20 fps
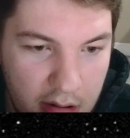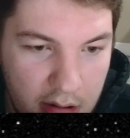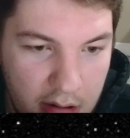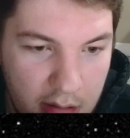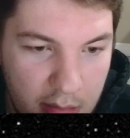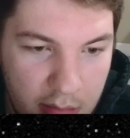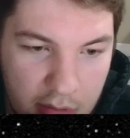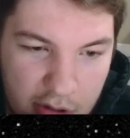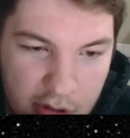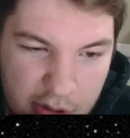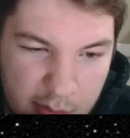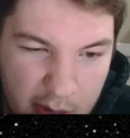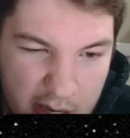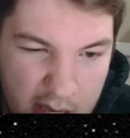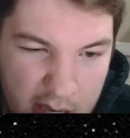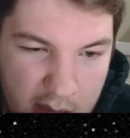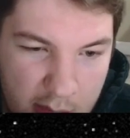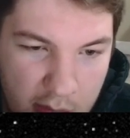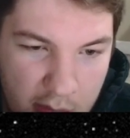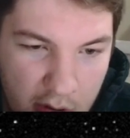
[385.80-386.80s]
push my
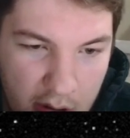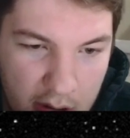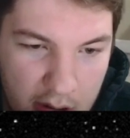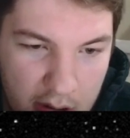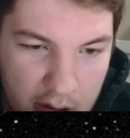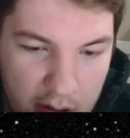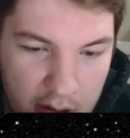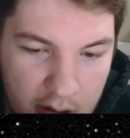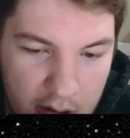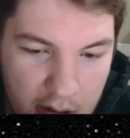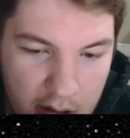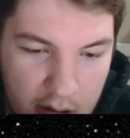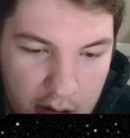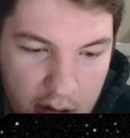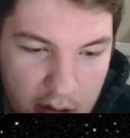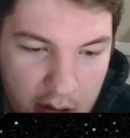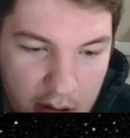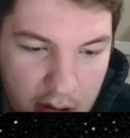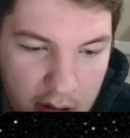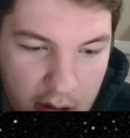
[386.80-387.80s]
e-pawn.
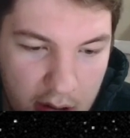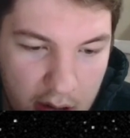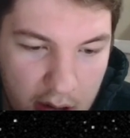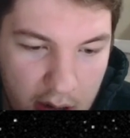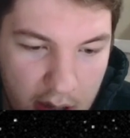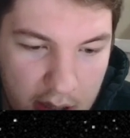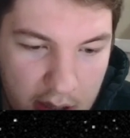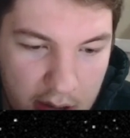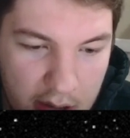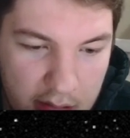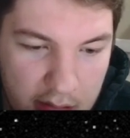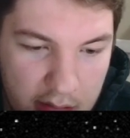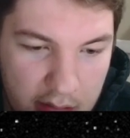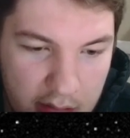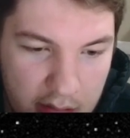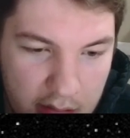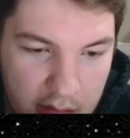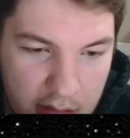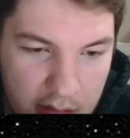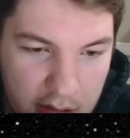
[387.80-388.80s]

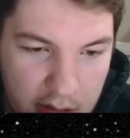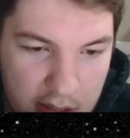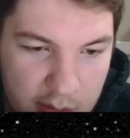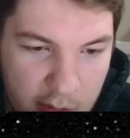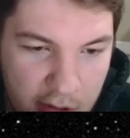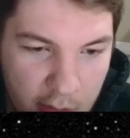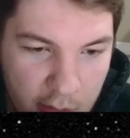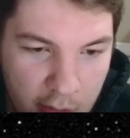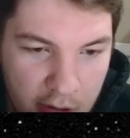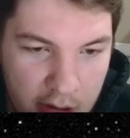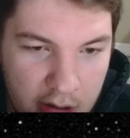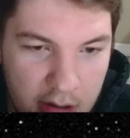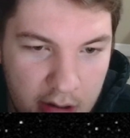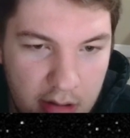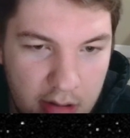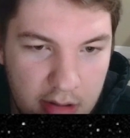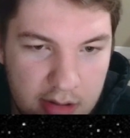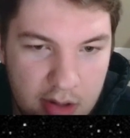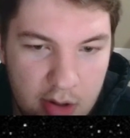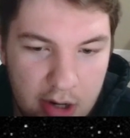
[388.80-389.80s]
Let's bring the rook.
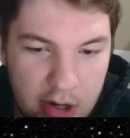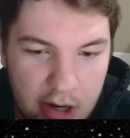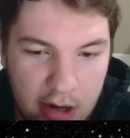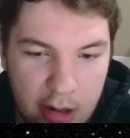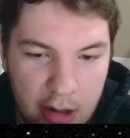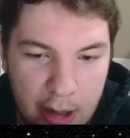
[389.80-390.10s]
Let's go here.